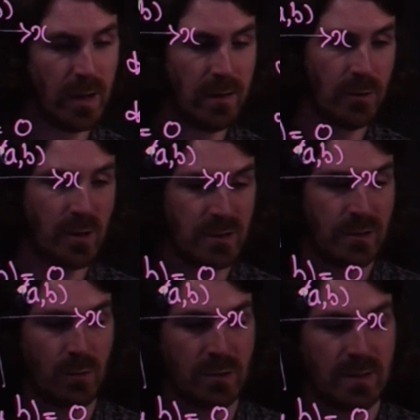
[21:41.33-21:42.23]
and the question is,
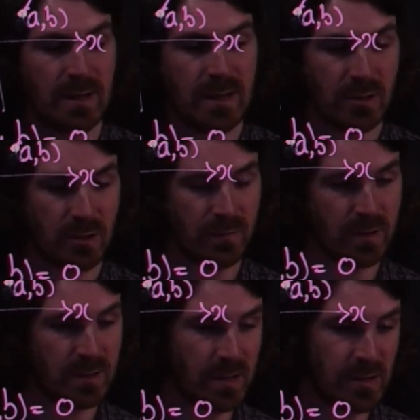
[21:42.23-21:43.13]
what's the nature of this
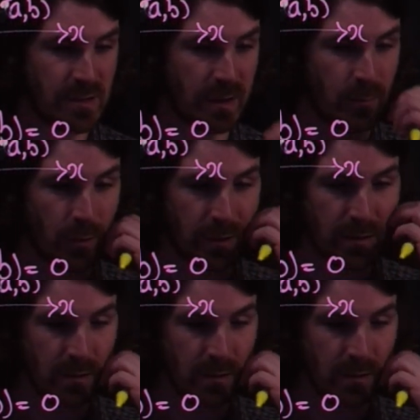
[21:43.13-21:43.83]
stationary point?